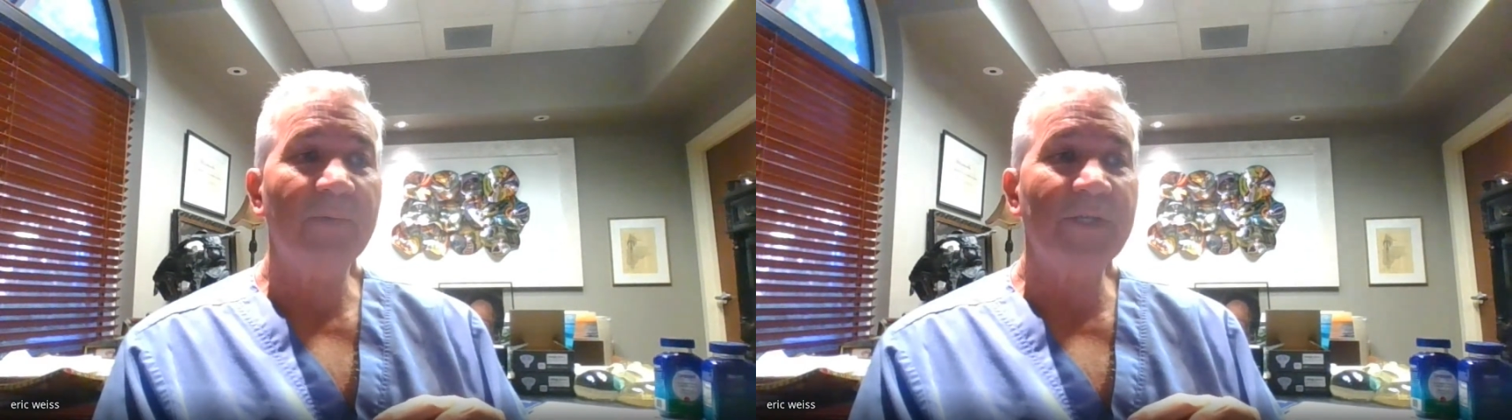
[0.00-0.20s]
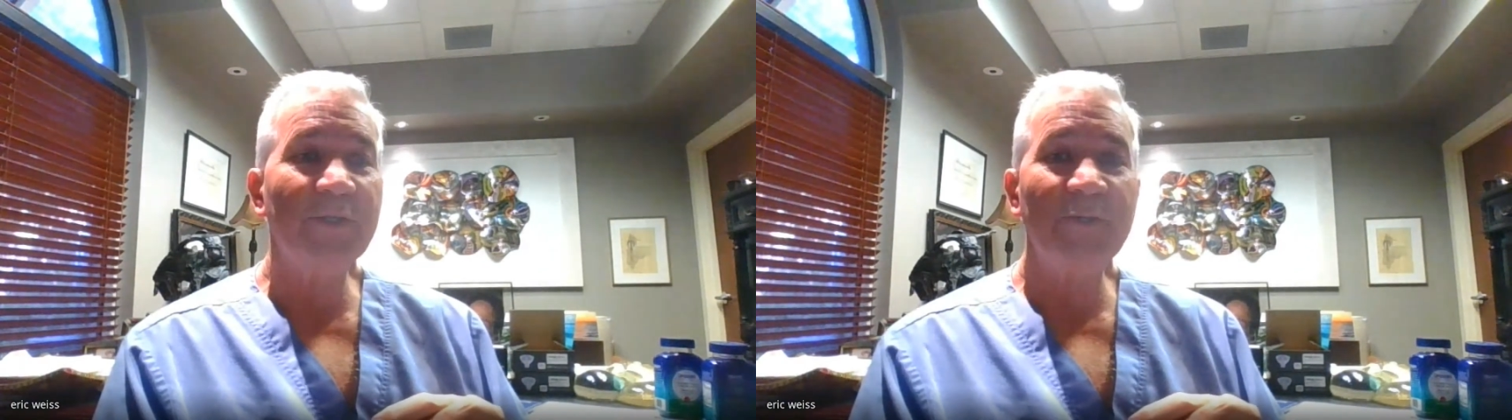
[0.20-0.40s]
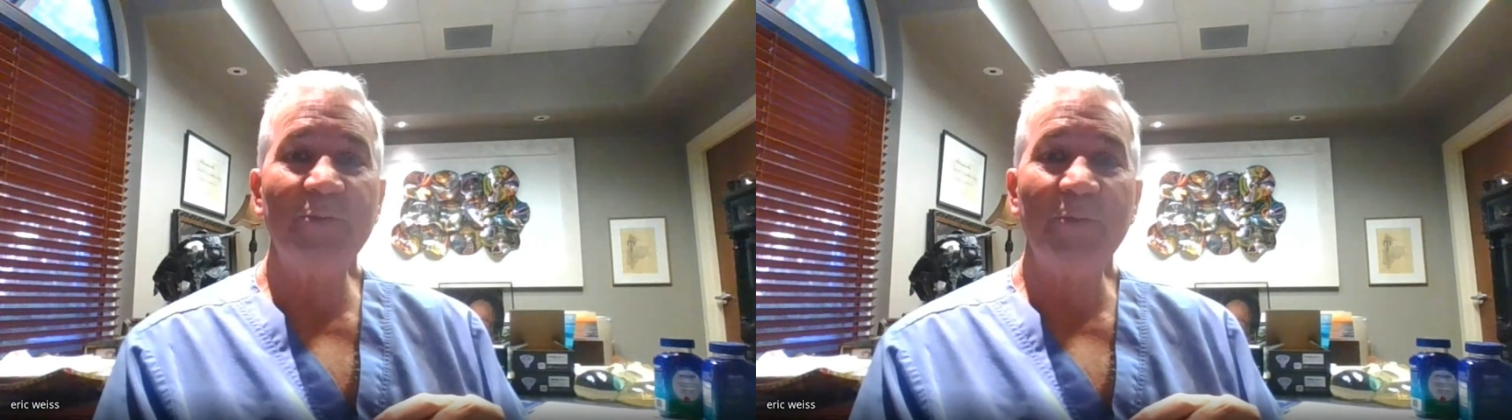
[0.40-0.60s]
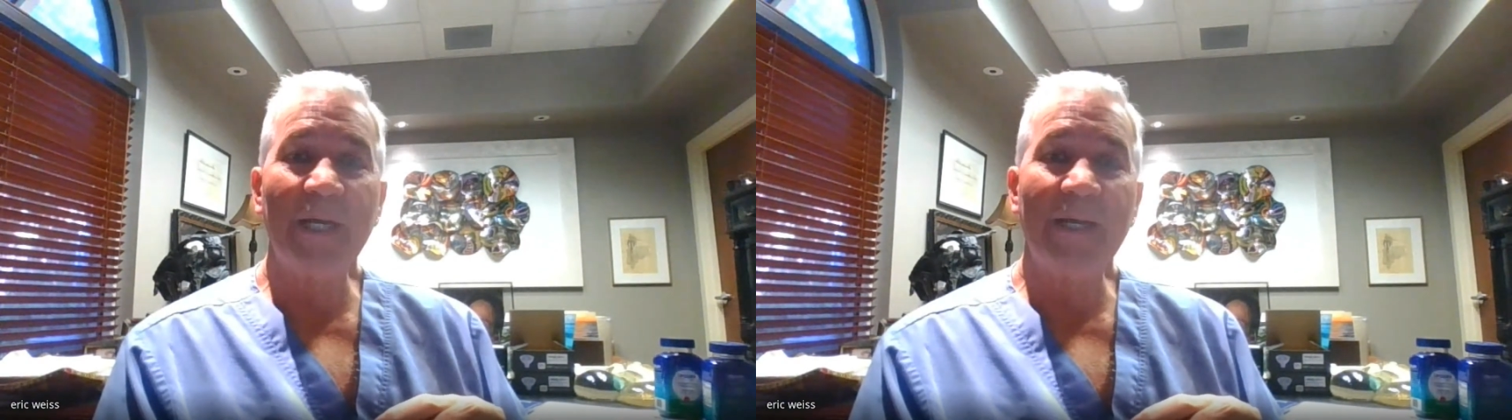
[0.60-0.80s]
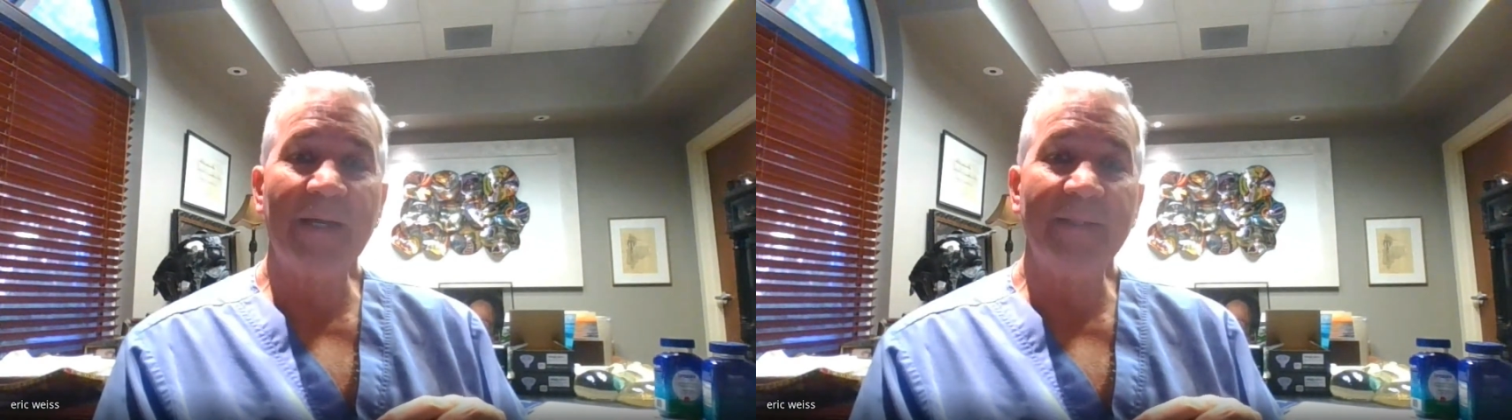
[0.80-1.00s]
new
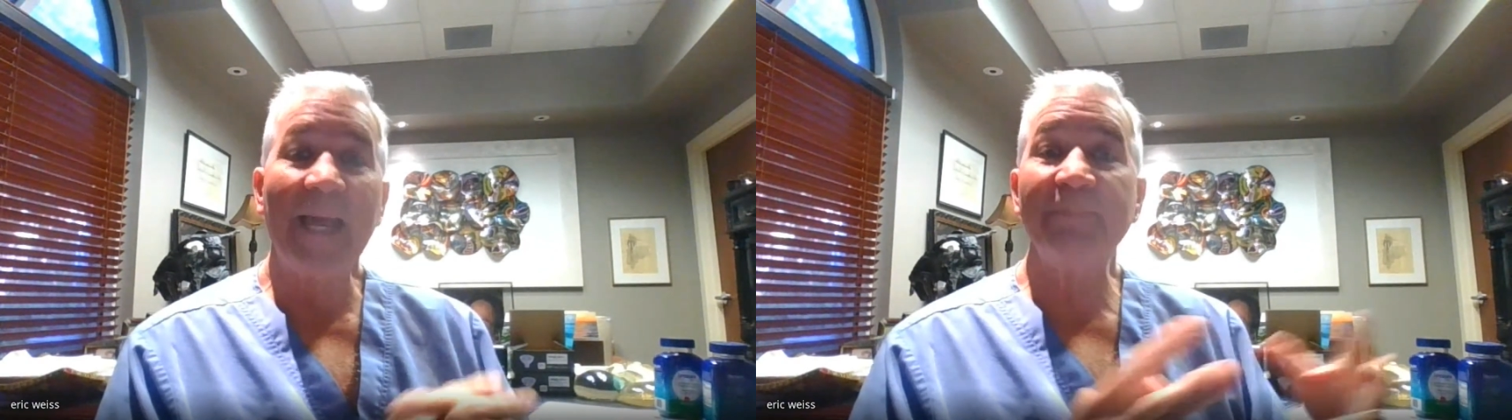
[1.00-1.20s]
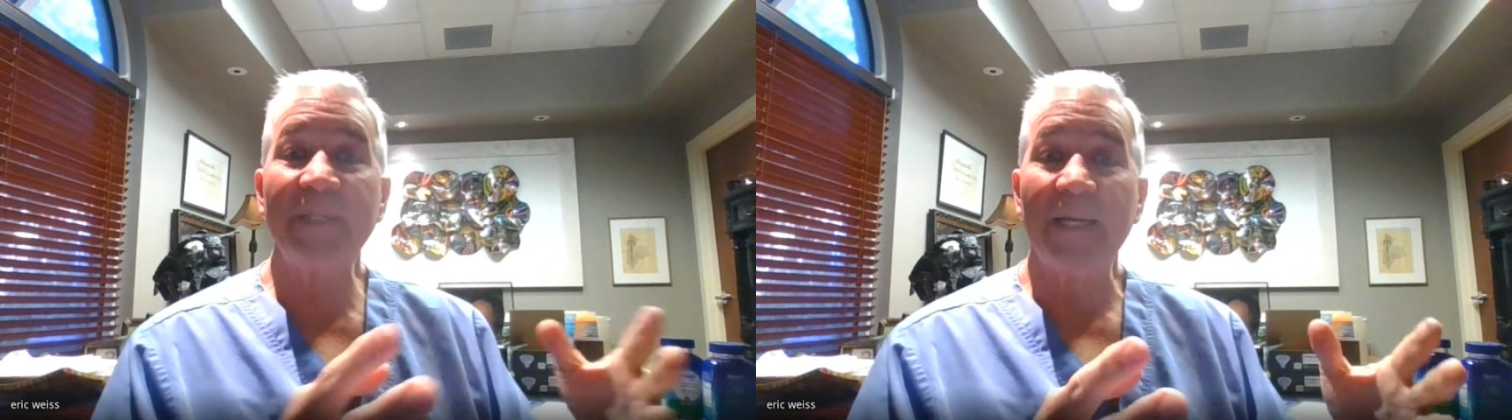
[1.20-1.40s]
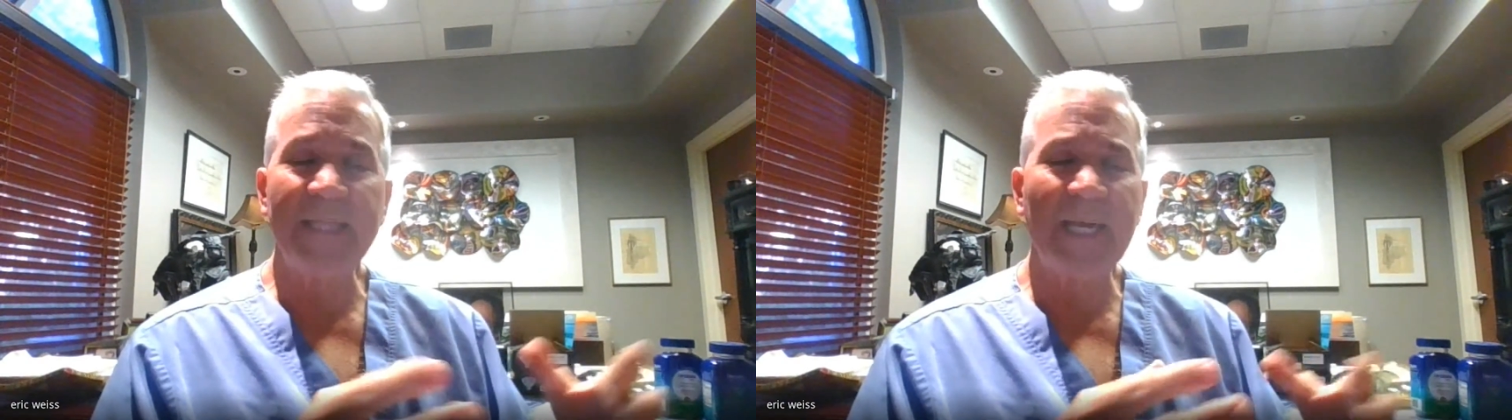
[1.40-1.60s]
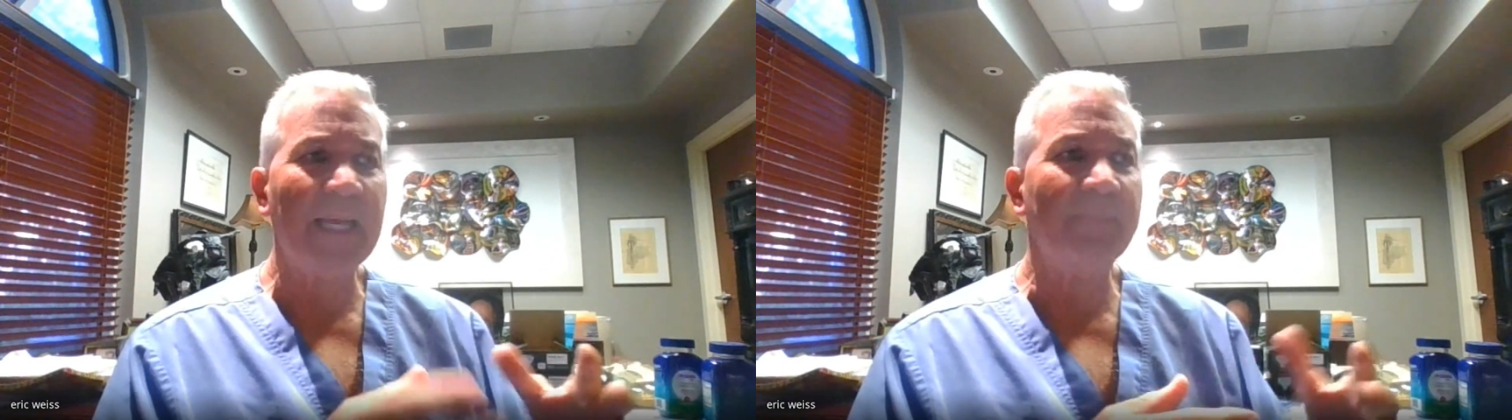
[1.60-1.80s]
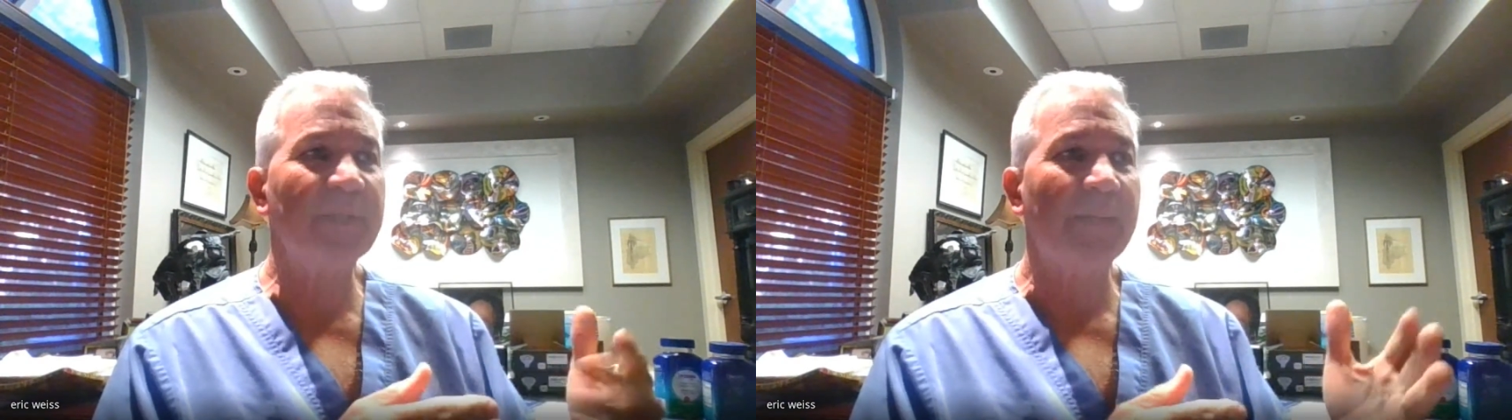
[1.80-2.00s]
laptop, not a
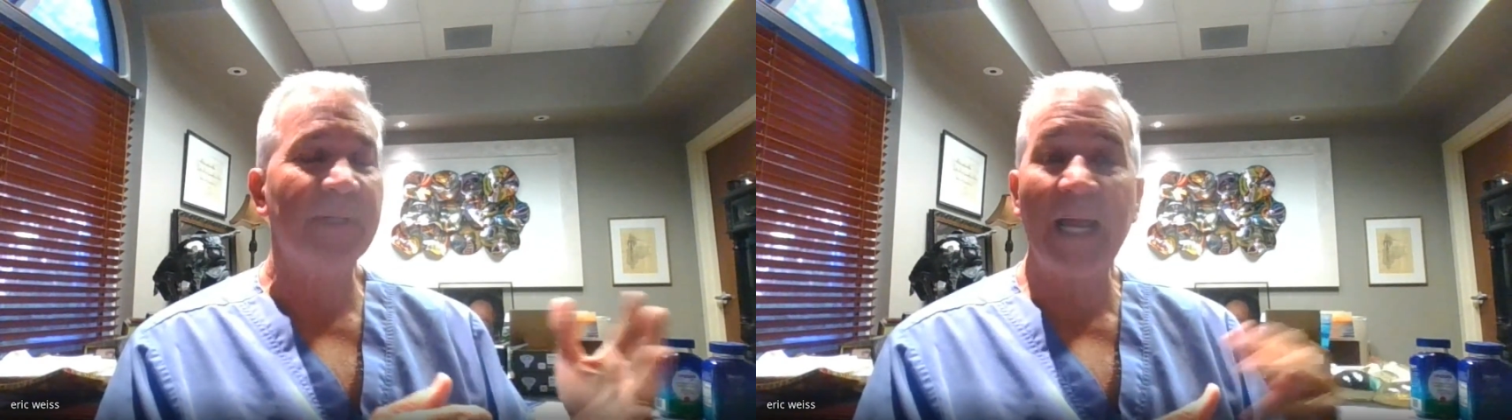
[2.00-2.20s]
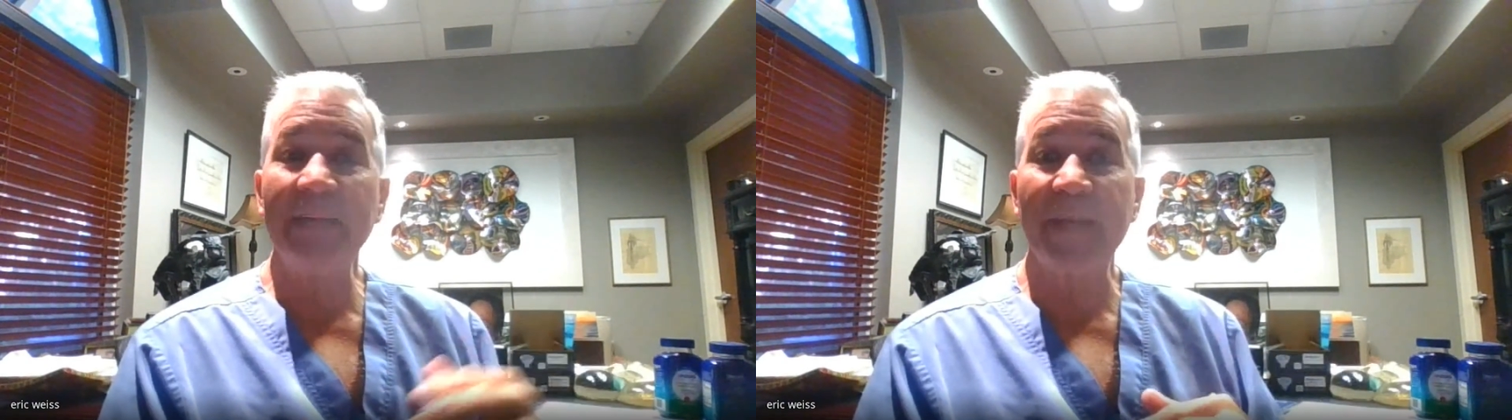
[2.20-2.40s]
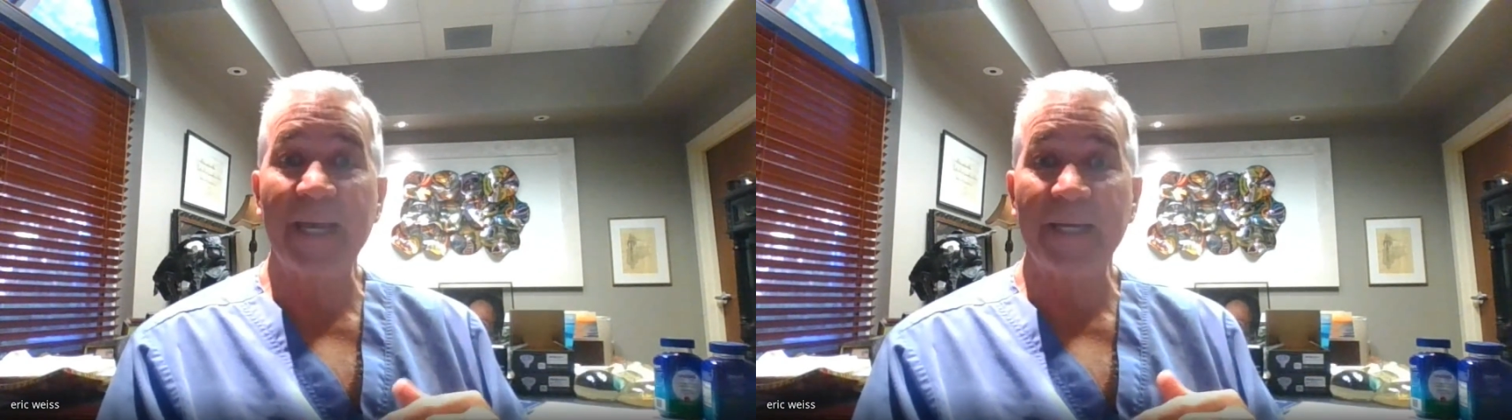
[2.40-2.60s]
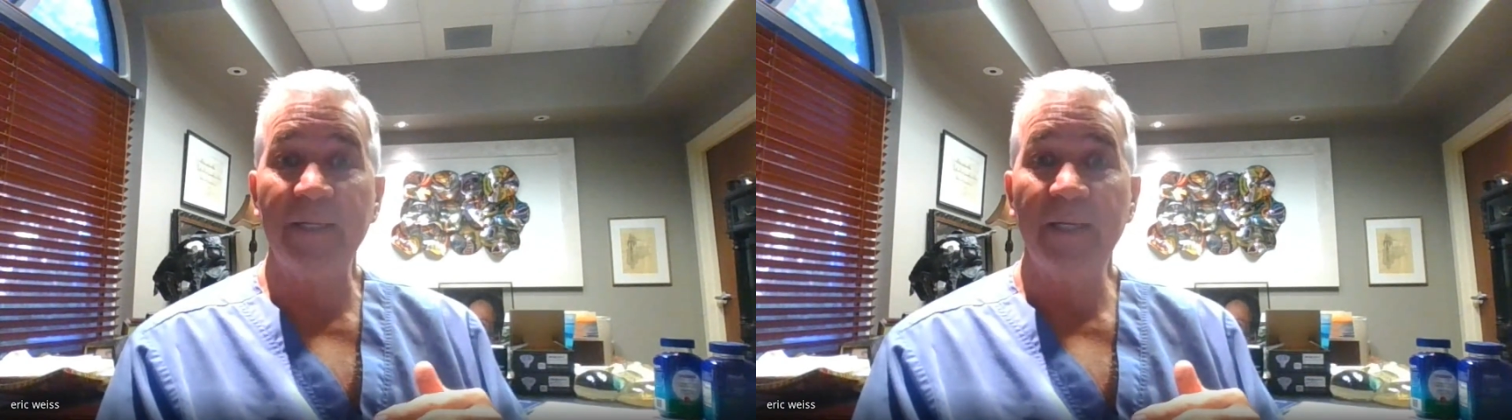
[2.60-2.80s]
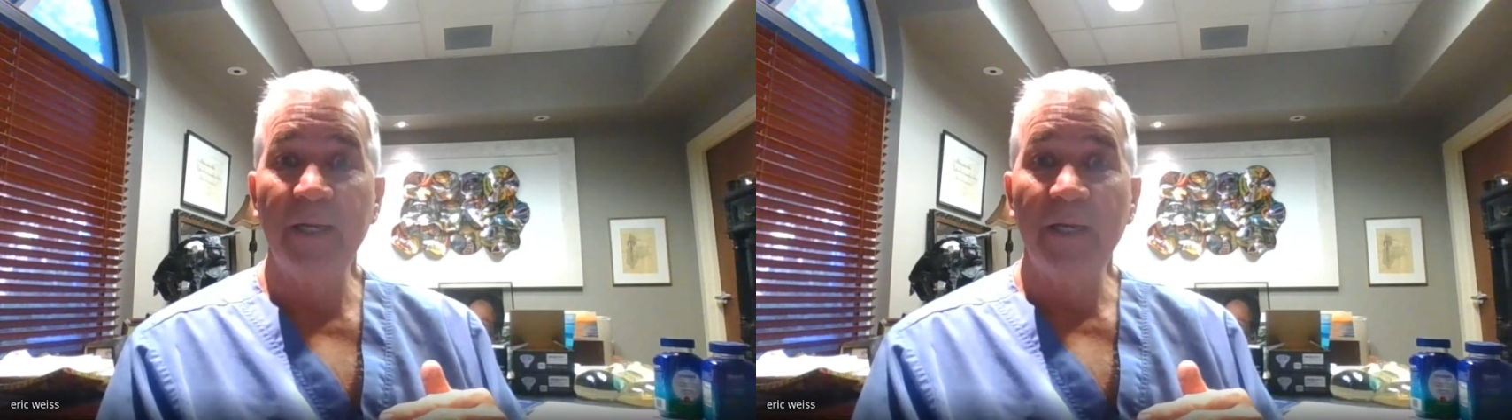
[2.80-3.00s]
laptop, an iPad
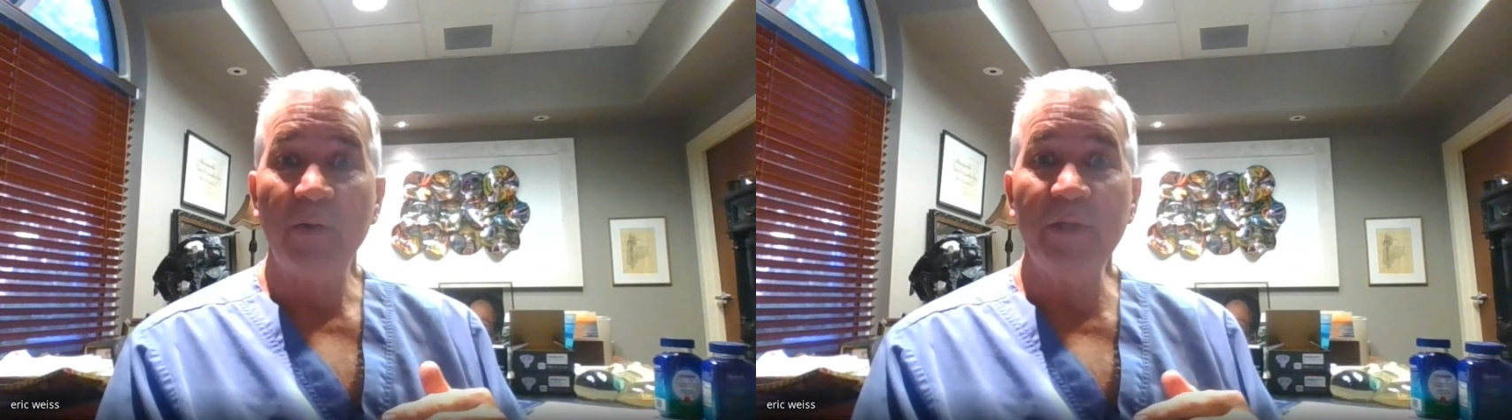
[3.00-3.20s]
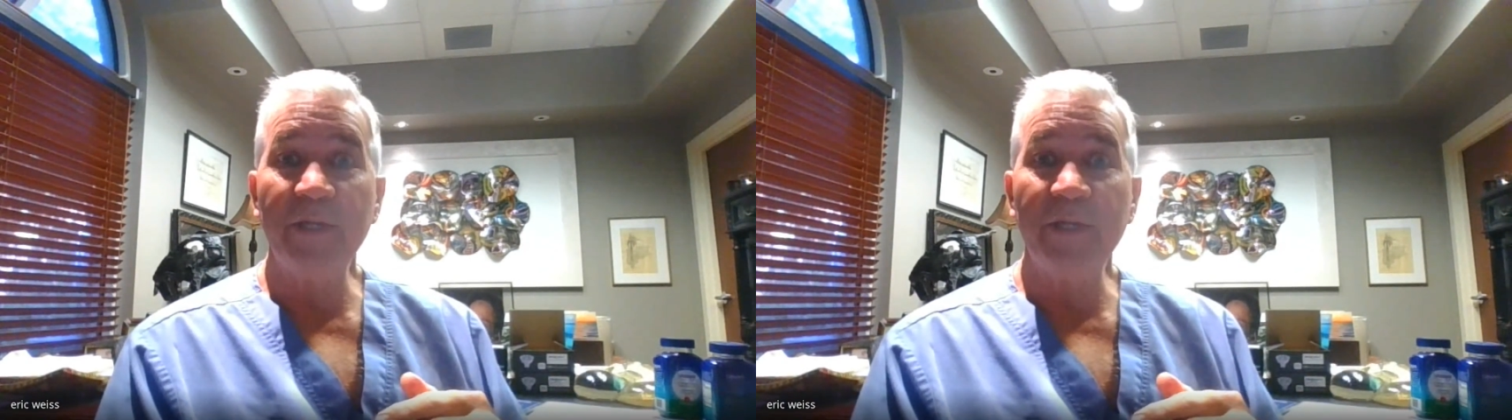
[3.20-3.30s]
with a